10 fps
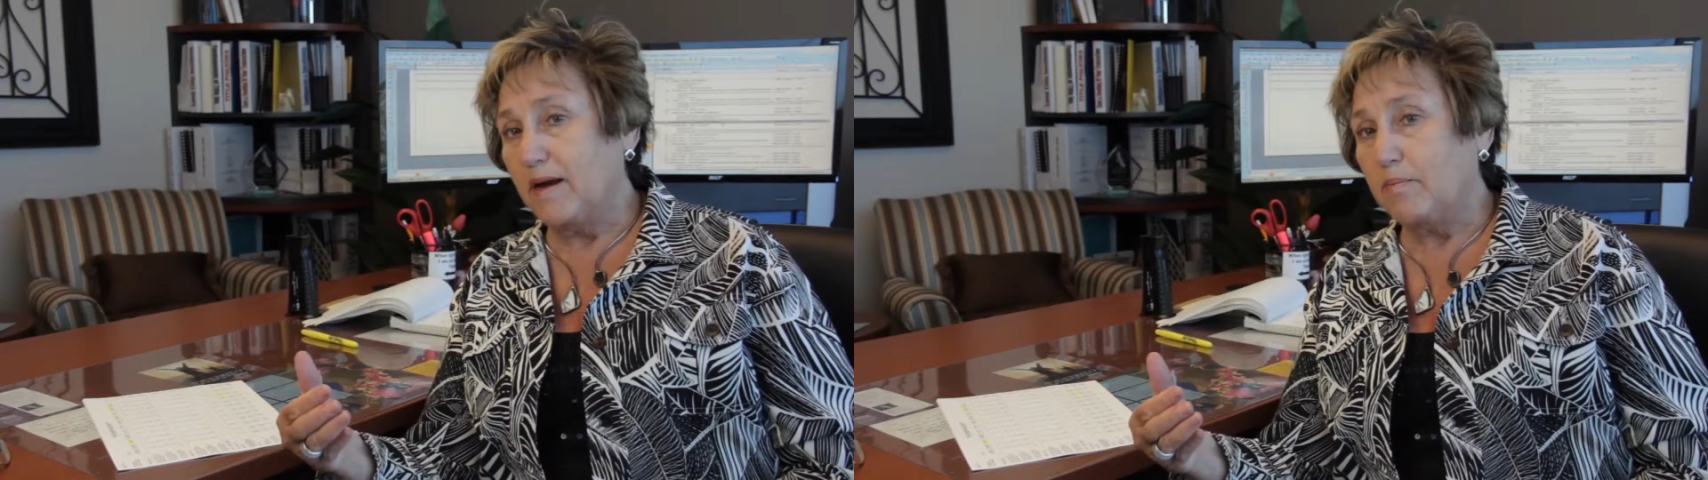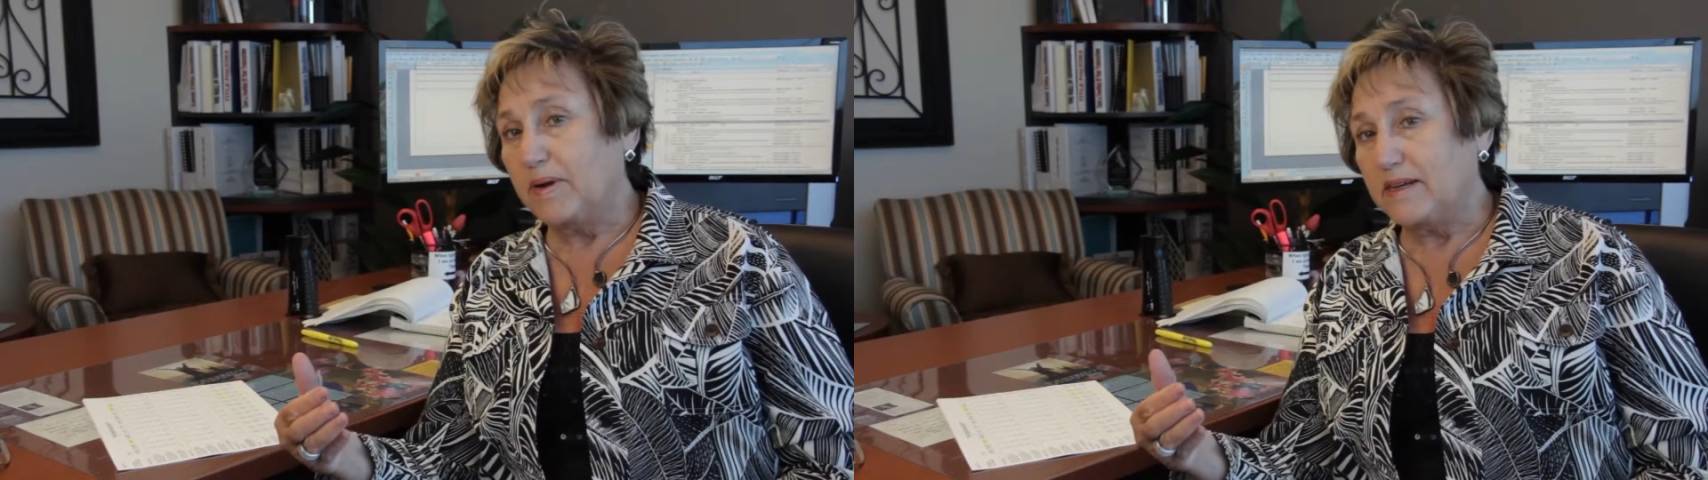
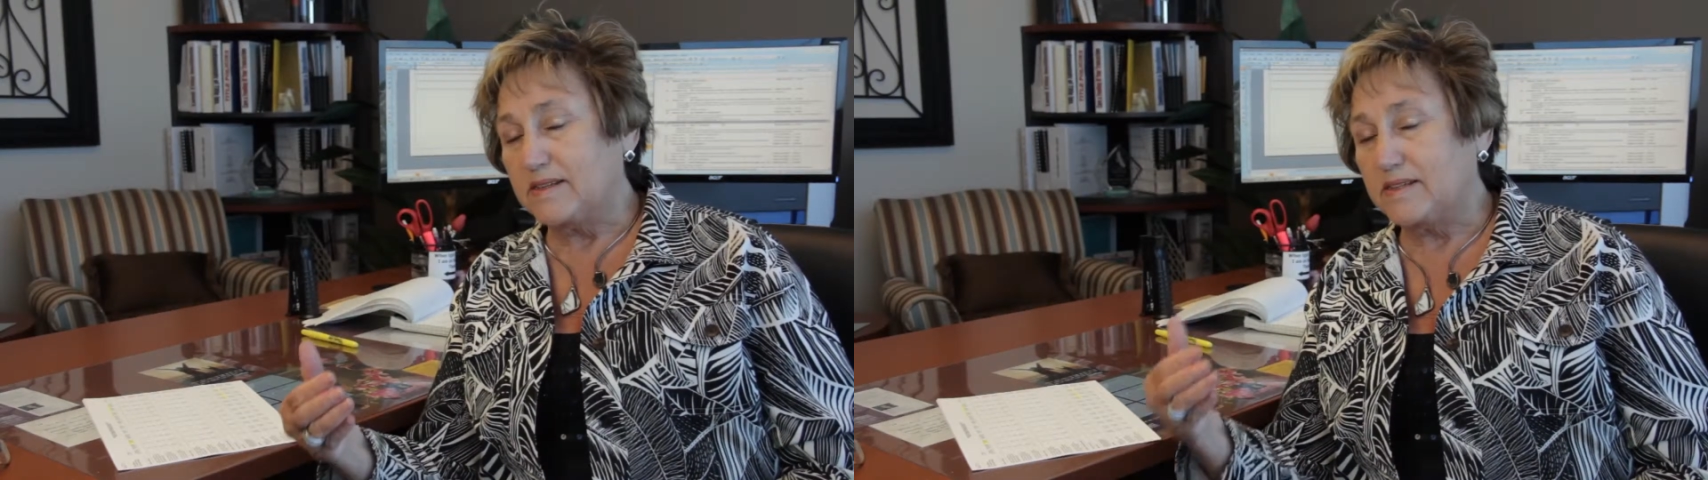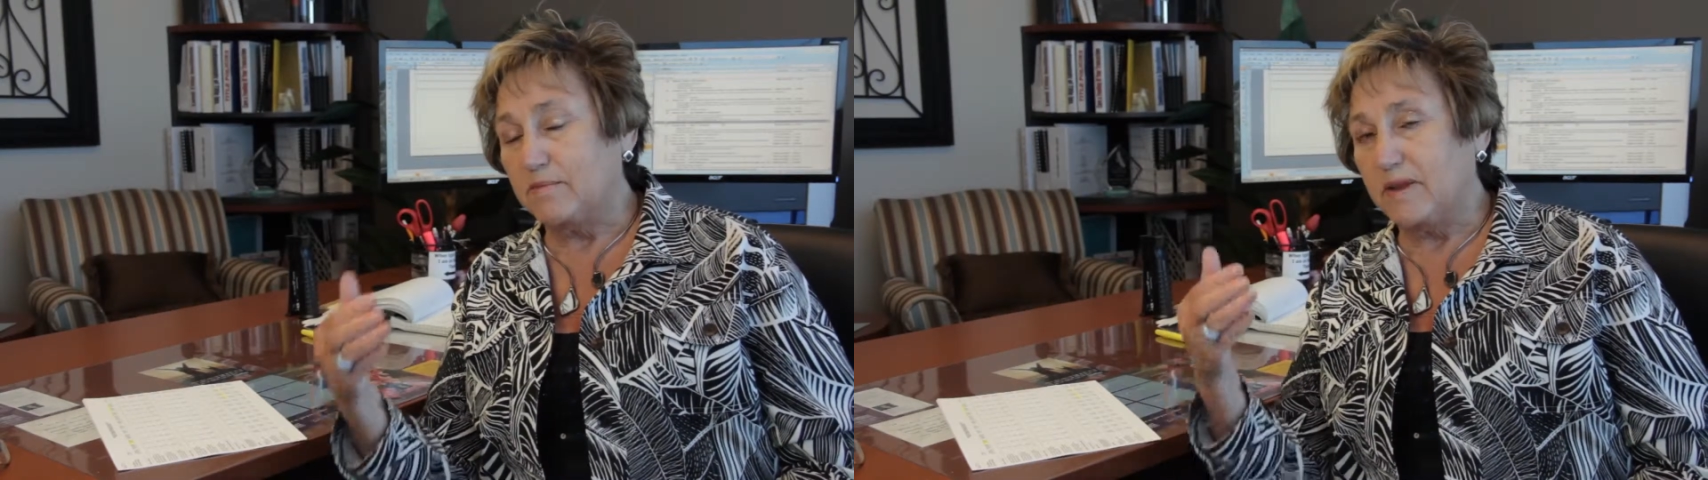
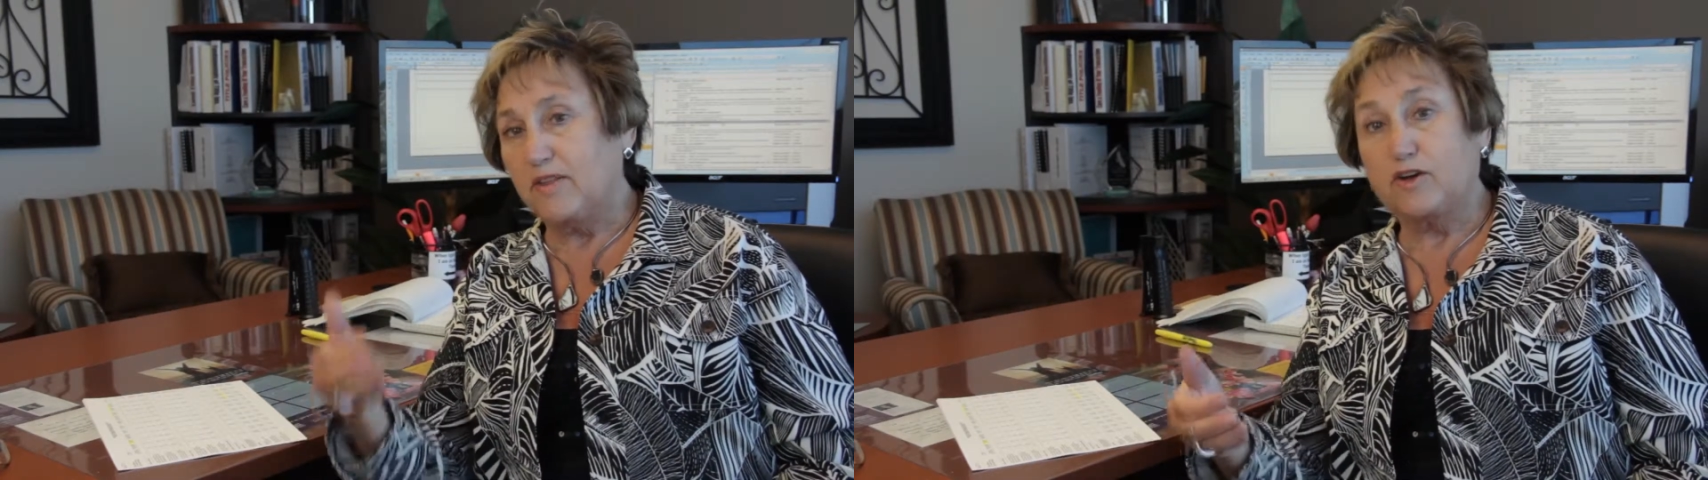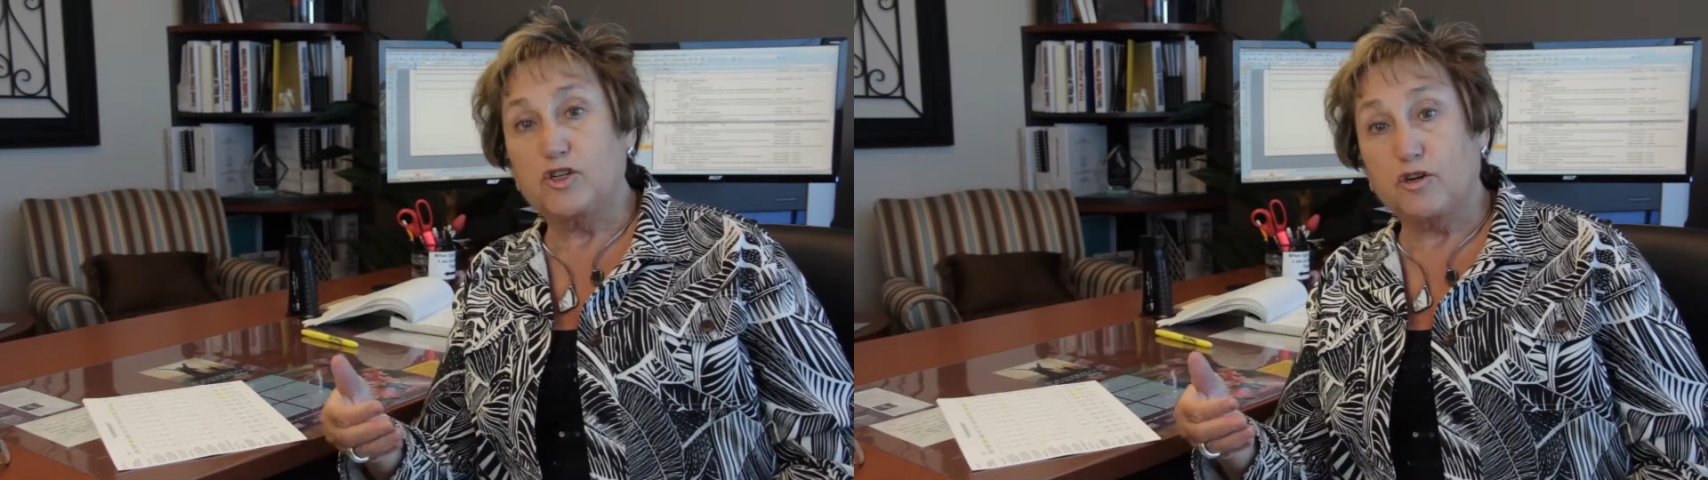companies
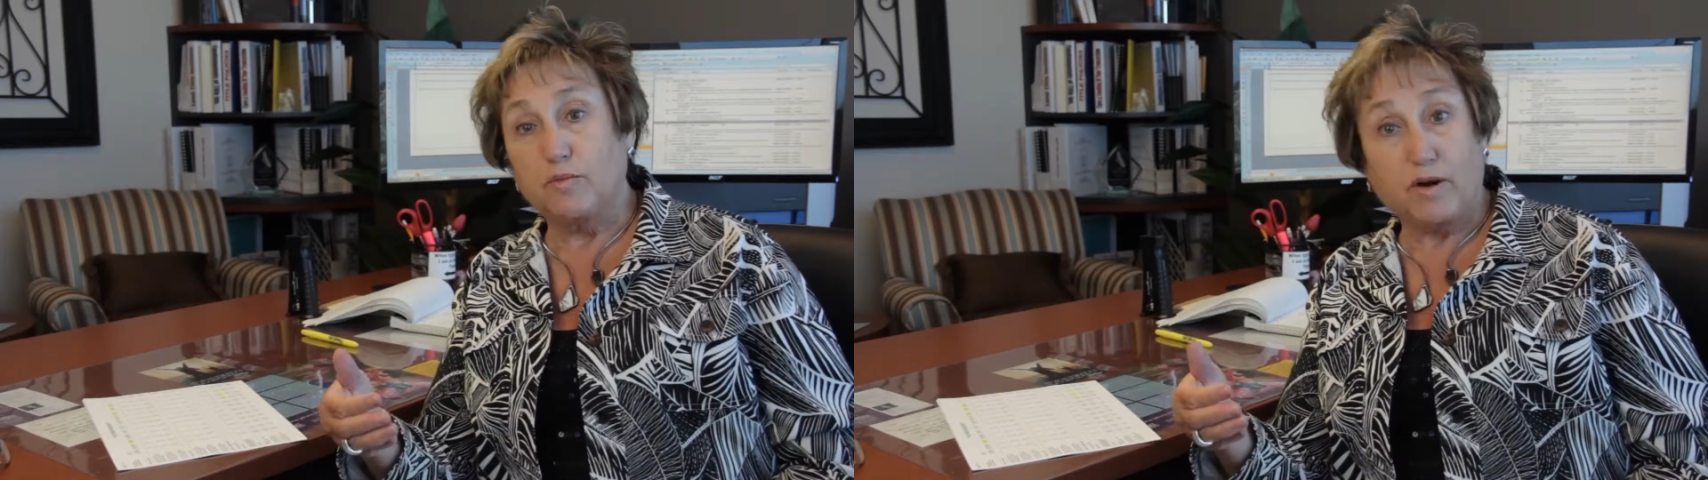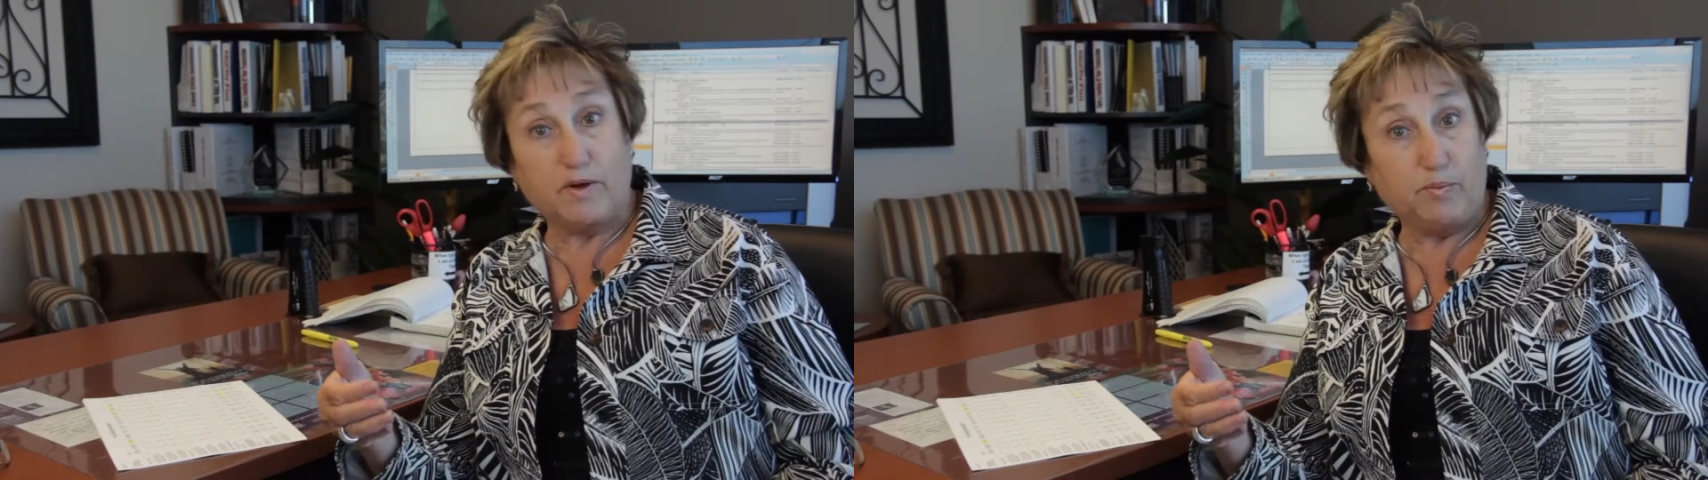submit their termite